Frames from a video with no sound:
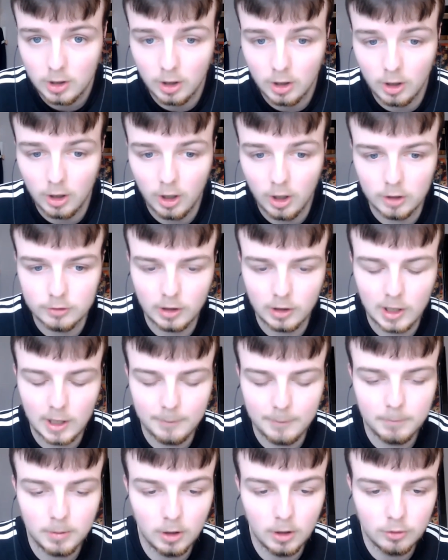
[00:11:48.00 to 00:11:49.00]
under
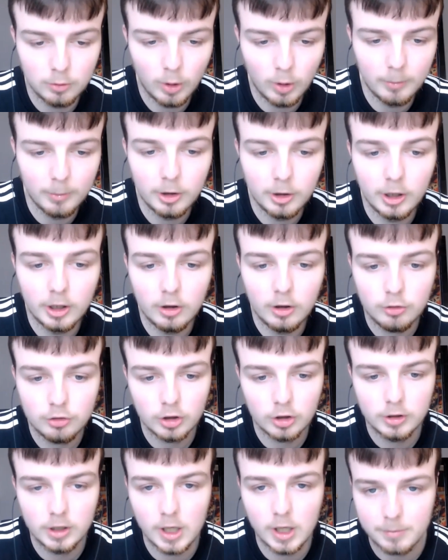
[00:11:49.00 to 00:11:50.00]
Lampard, Dwight McNeil.
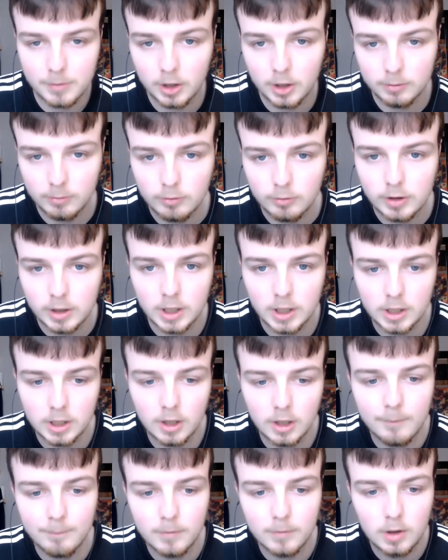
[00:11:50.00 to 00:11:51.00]
So yeah, another really,
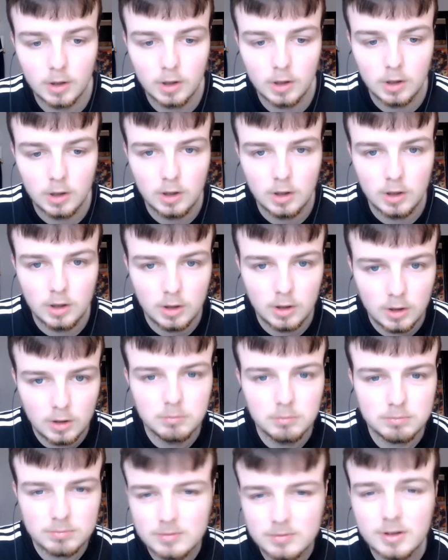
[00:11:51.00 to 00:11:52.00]

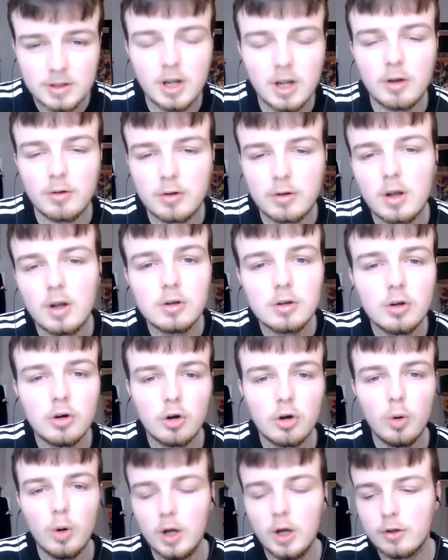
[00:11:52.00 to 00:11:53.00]
you know,
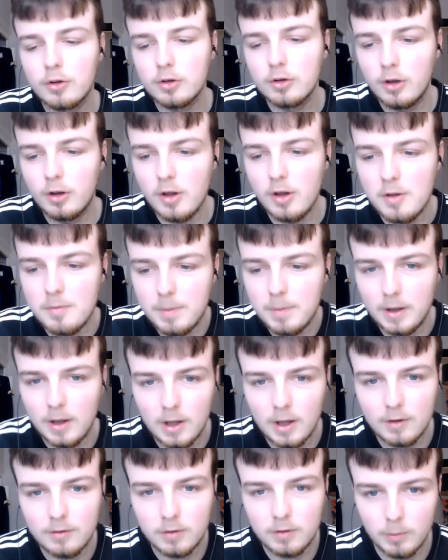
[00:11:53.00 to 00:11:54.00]
not quite as good as he's been the
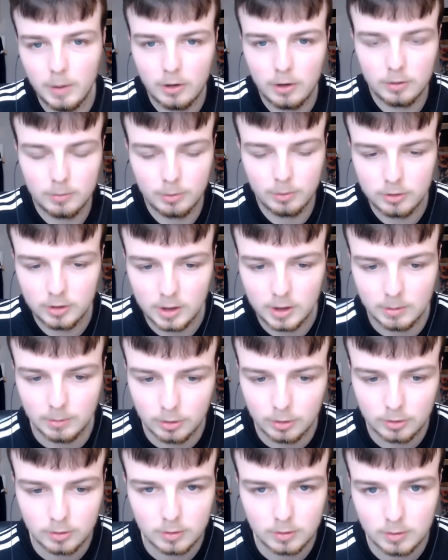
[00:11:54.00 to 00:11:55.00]
last few weeks. Obviously, he
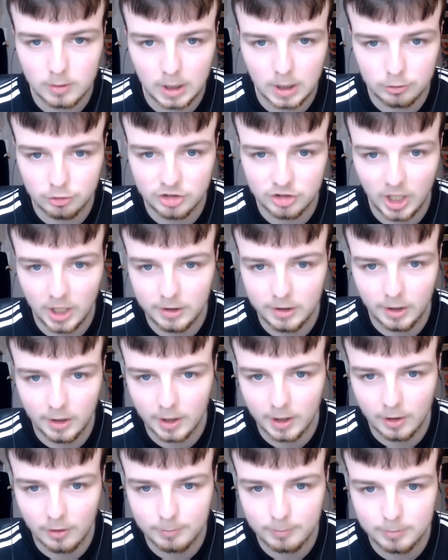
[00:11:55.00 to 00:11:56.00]
was outstanding
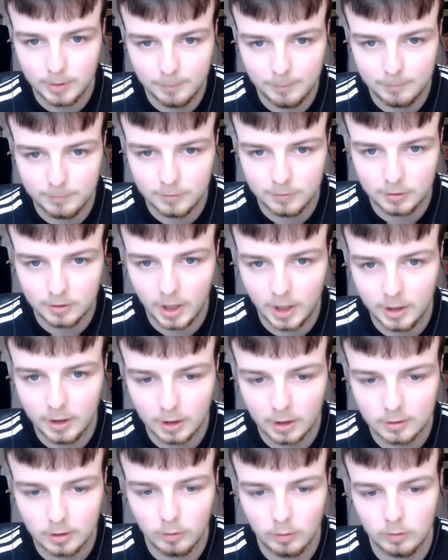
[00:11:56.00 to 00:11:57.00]
against Brentford, getting
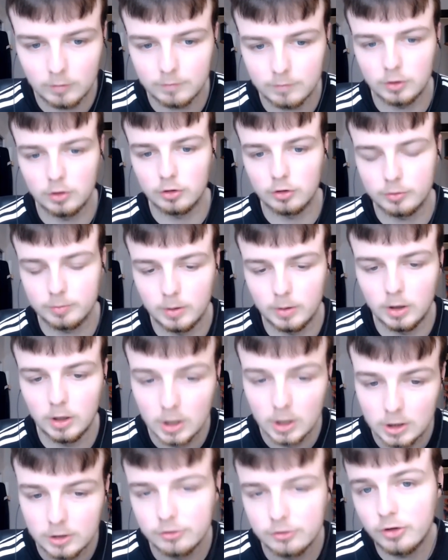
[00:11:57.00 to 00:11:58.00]
that goal, of course, but
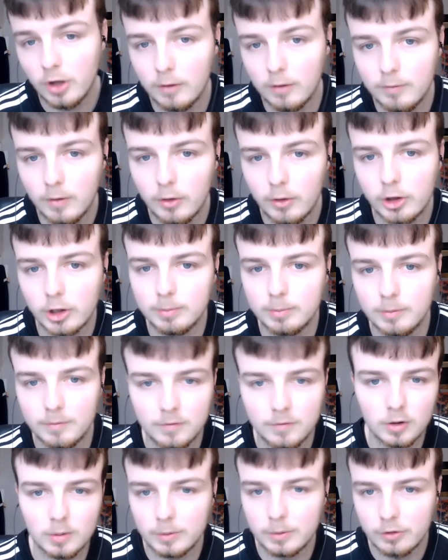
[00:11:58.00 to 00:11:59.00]
still a very good
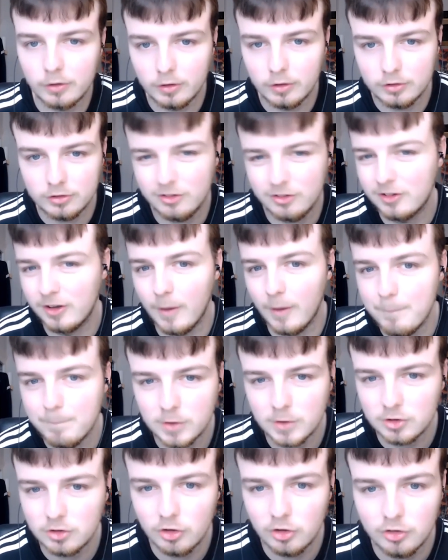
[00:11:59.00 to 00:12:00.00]
performance, and just a
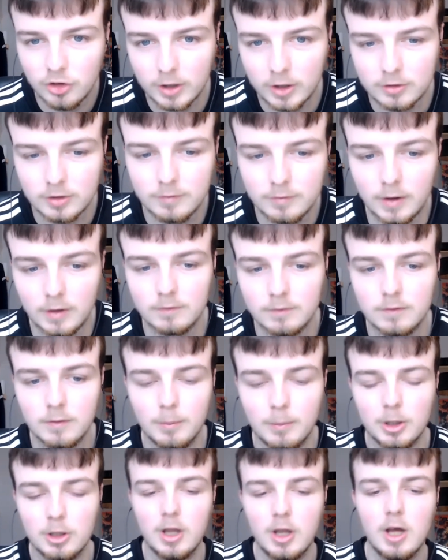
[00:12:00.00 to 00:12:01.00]
six, I think,
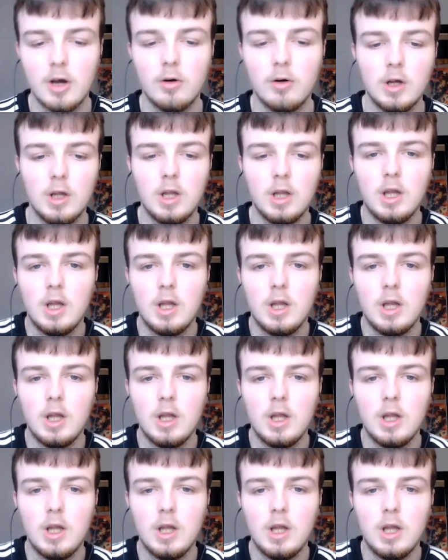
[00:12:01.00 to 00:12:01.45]
from McNeil.